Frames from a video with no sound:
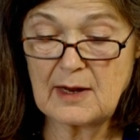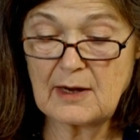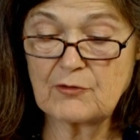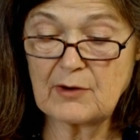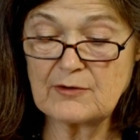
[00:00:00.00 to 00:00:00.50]

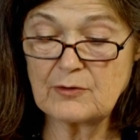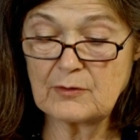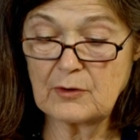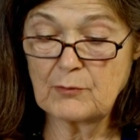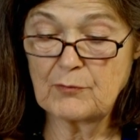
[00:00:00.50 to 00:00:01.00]
and tried to
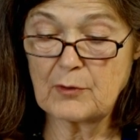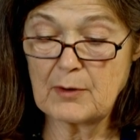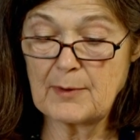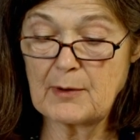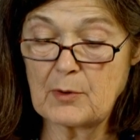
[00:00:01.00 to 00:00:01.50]
atone for
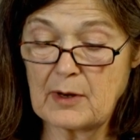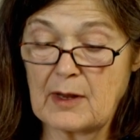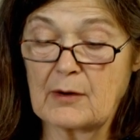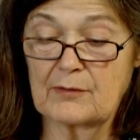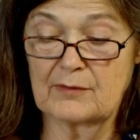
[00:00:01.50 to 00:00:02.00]
it by
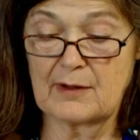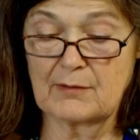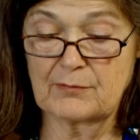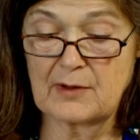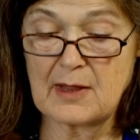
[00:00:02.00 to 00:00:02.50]
working herself